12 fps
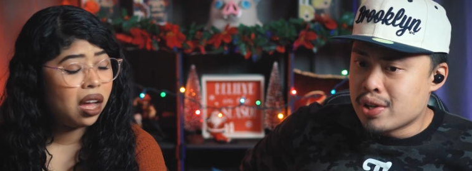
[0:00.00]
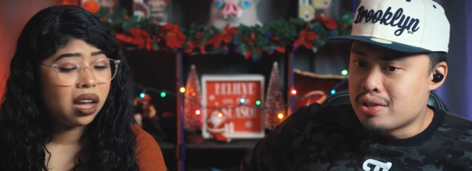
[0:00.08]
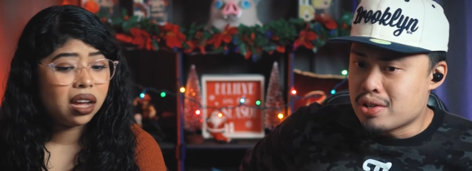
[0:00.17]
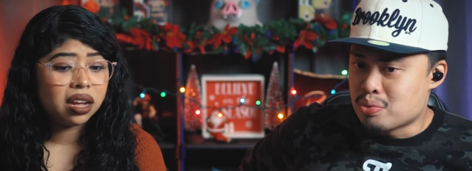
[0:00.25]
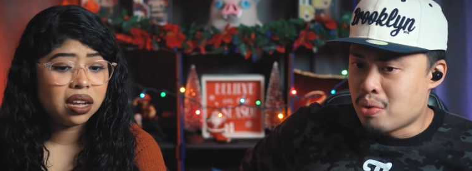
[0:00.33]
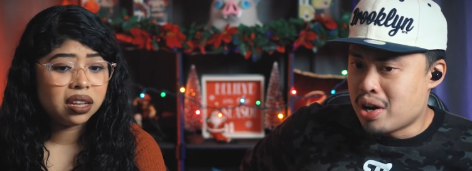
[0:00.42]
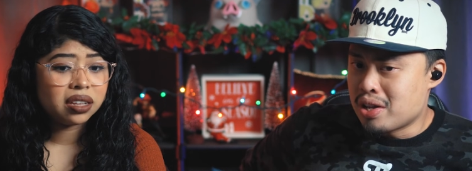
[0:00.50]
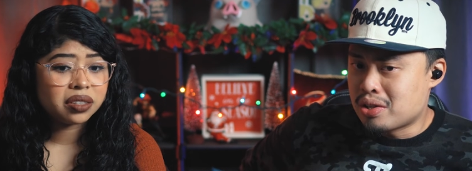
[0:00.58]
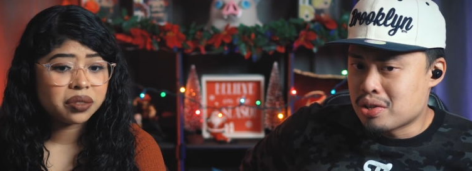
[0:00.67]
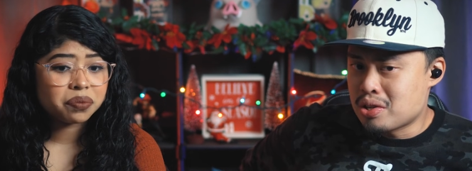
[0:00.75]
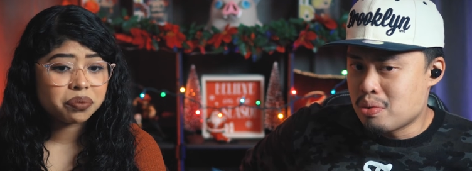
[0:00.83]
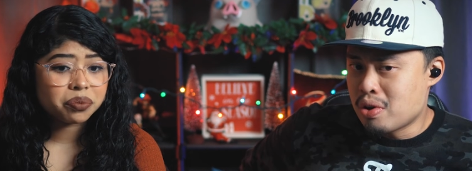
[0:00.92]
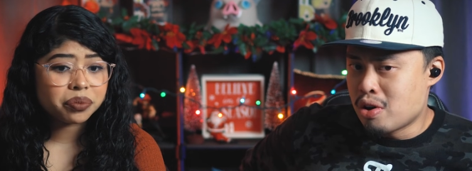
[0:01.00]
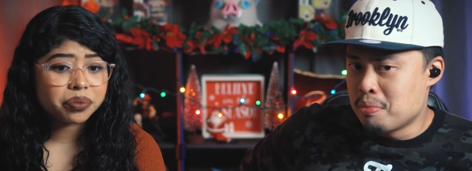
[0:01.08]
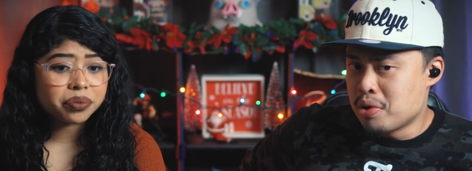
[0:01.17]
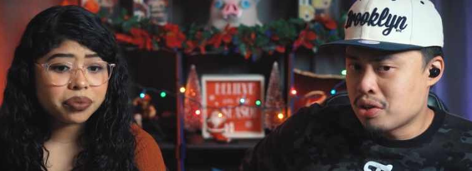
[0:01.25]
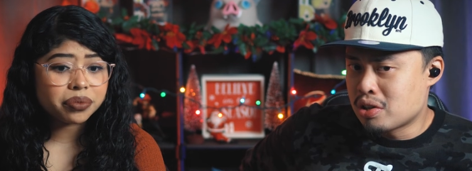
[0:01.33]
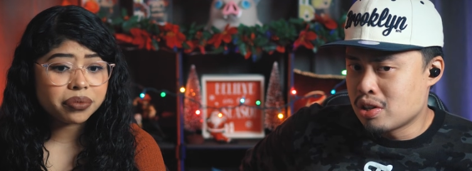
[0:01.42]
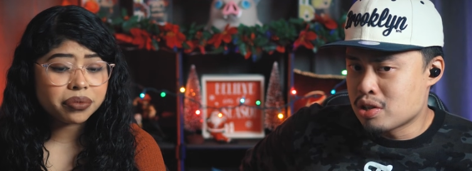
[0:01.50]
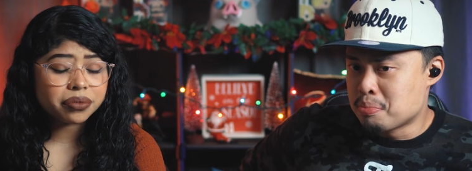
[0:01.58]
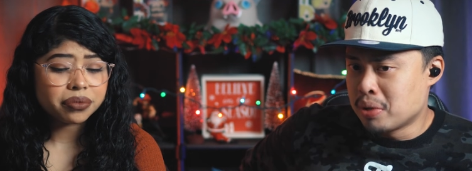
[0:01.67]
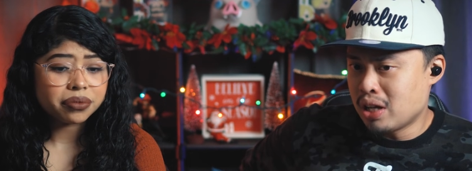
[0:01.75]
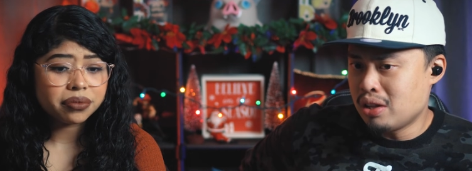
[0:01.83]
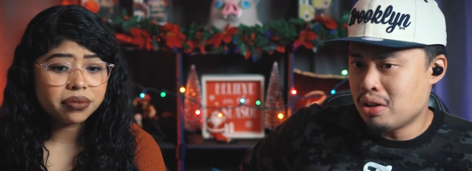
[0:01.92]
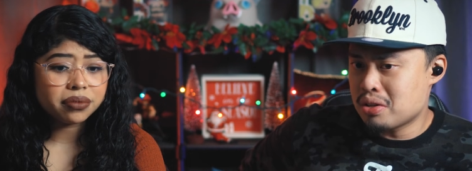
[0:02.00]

Speaker 1: He just wanted to see what homunculus blood